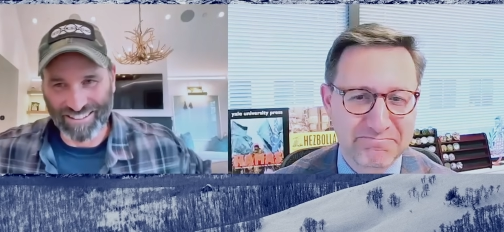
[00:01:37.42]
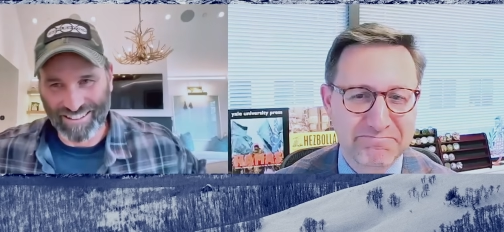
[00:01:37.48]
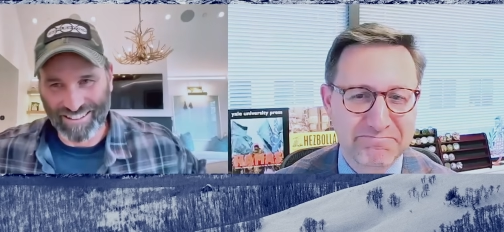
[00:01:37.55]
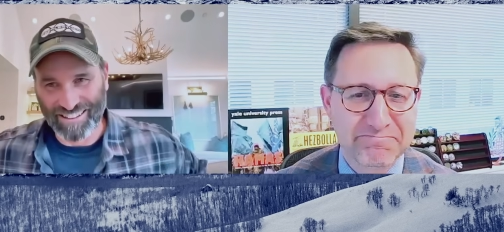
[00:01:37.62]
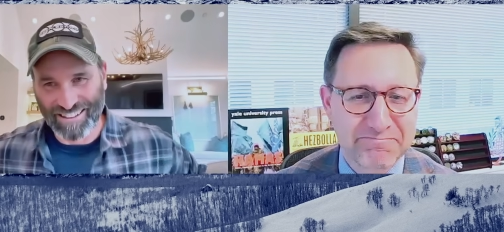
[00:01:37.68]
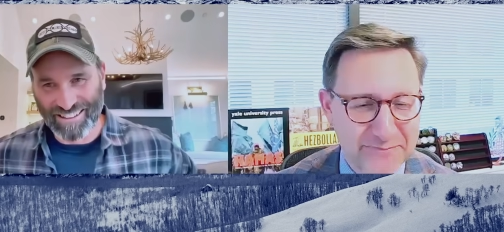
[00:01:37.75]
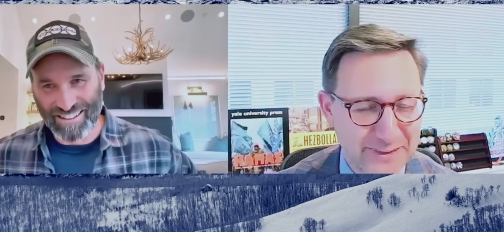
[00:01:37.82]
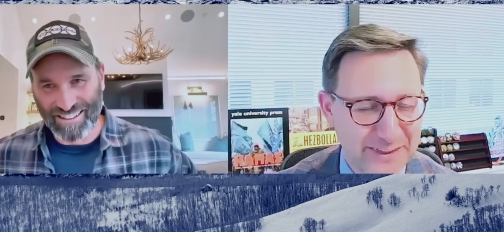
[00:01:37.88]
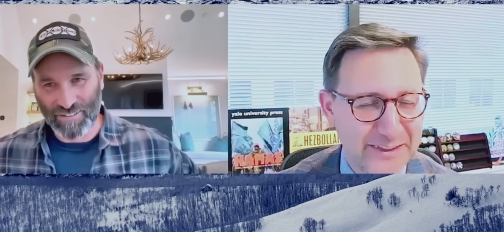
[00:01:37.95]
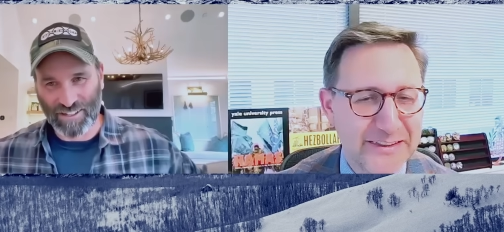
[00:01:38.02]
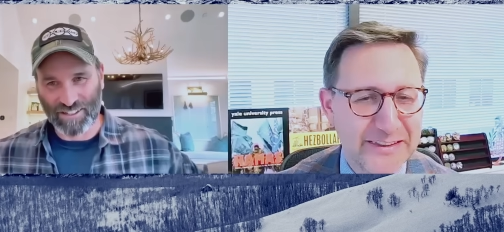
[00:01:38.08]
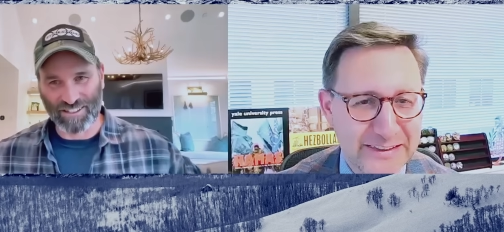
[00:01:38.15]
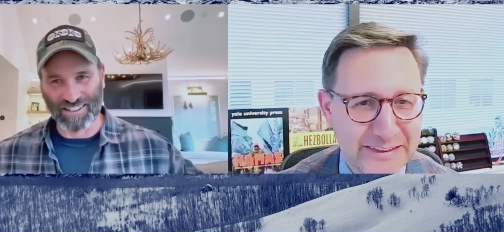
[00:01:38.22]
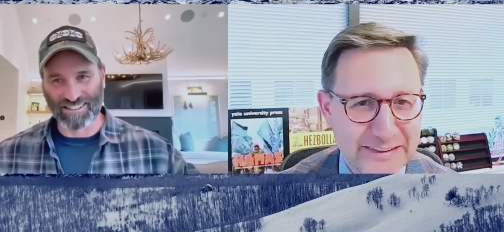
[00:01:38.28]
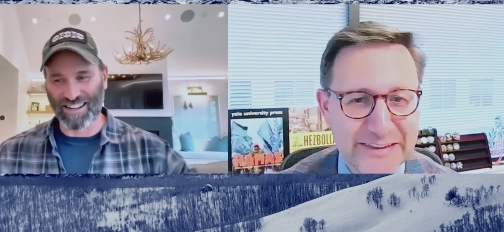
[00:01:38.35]
Speaker 1: uh,
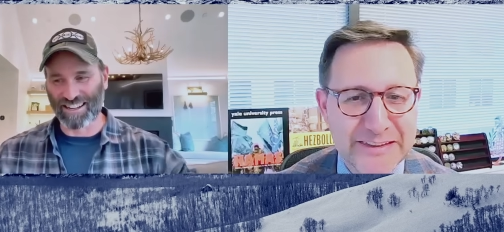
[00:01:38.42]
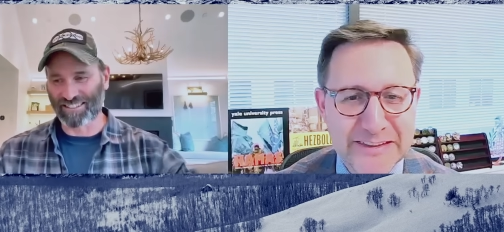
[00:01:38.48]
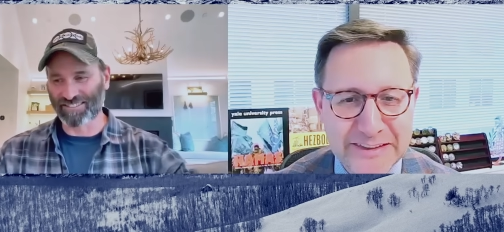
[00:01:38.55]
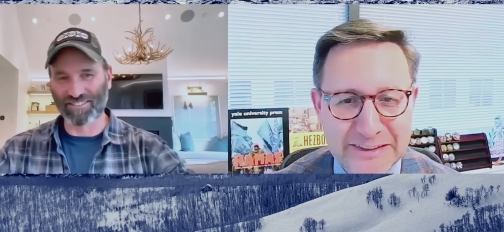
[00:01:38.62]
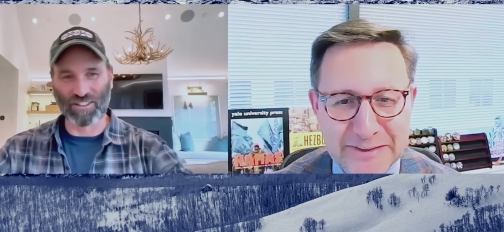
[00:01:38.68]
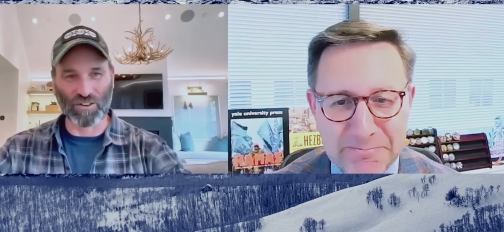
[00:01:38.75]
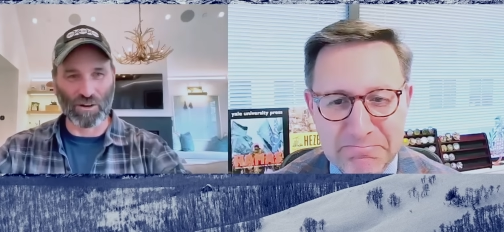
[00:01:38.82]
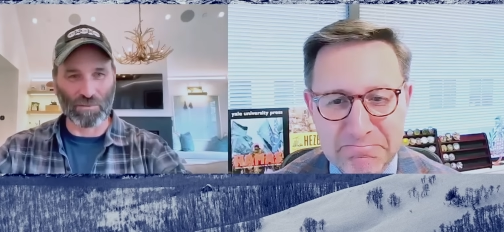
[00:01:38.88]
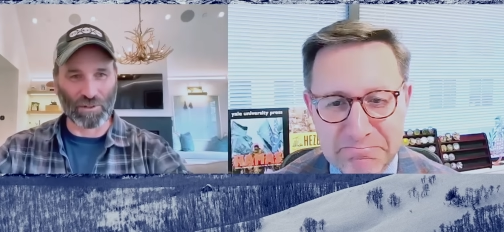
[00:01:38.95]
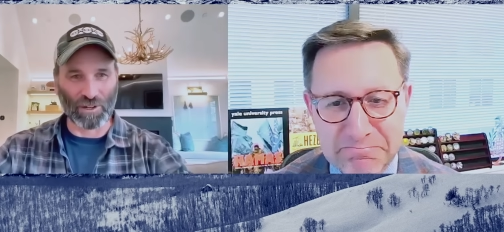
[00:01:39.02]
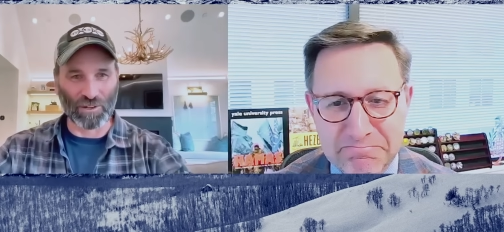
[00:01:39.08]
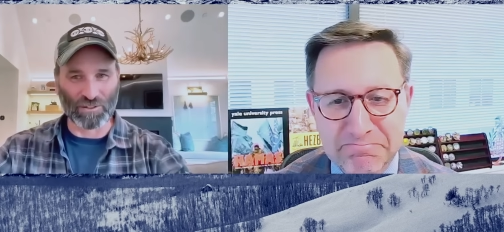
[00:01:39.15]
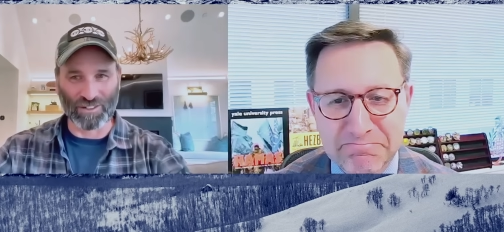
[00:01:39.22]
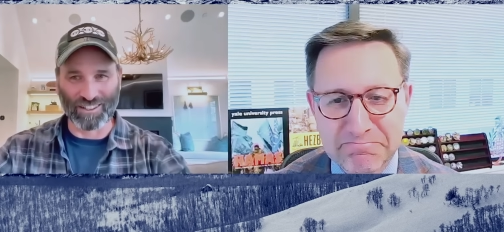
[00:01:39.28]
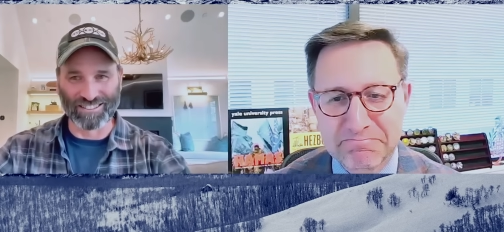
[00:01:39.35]
especially as I creep
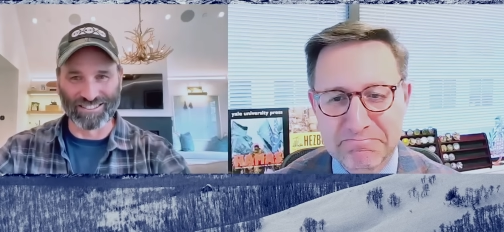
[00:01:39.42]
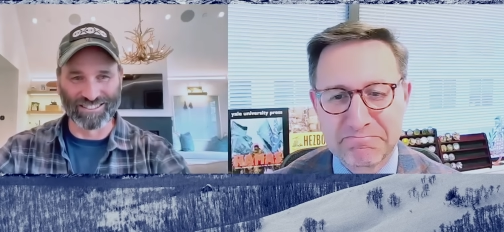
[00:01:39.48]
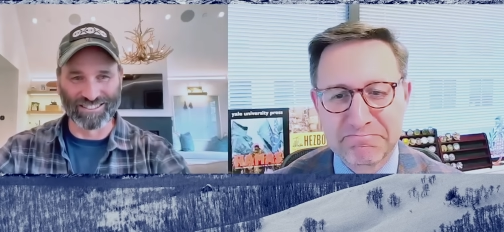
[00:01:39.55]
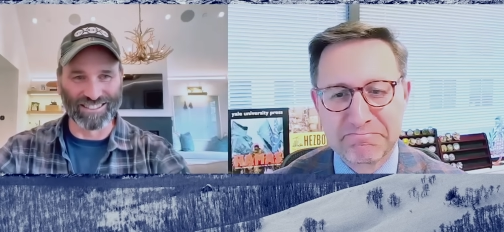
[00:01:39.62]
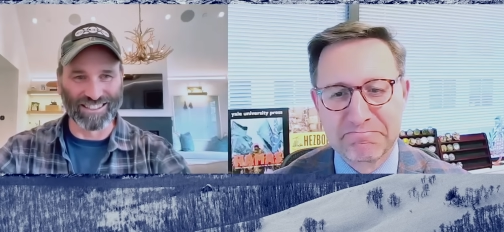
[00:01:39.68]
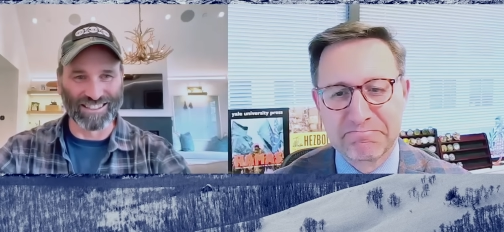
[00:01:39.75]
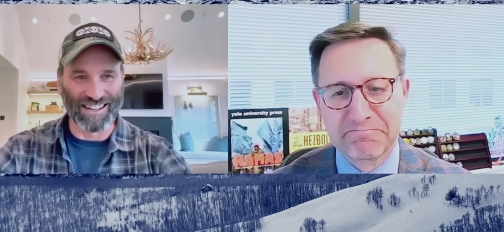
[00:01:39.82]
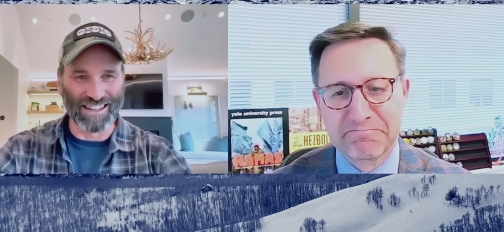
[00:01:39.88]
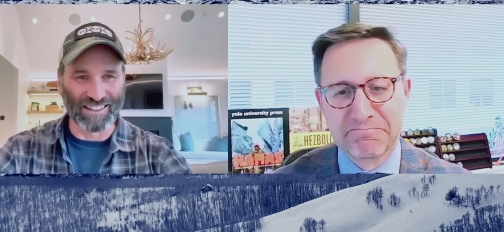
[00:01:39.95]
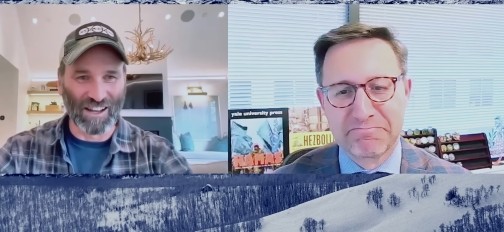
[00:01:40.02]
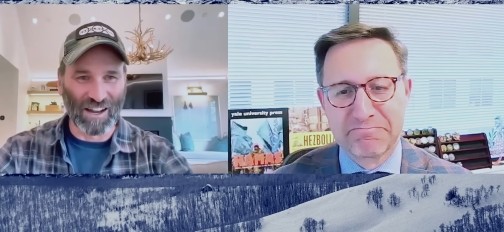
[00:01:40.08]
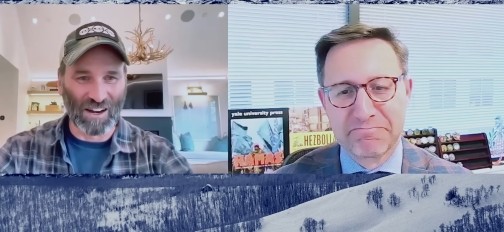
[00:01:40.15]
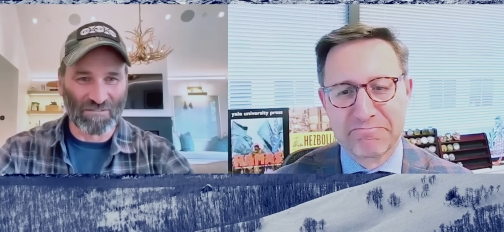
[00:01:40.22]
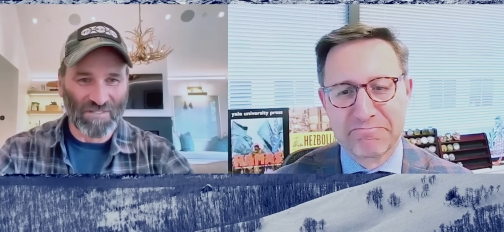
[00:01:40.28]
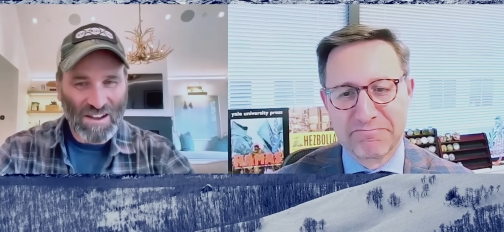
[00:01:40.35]
closer to to
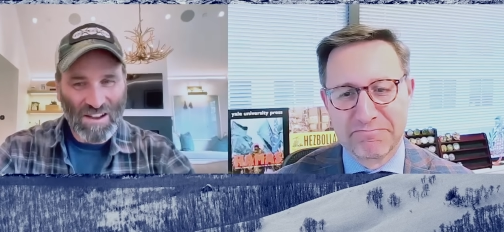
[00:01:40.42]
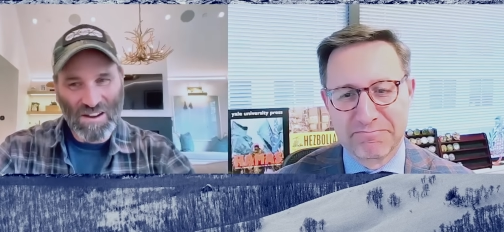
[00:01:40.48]
deadline.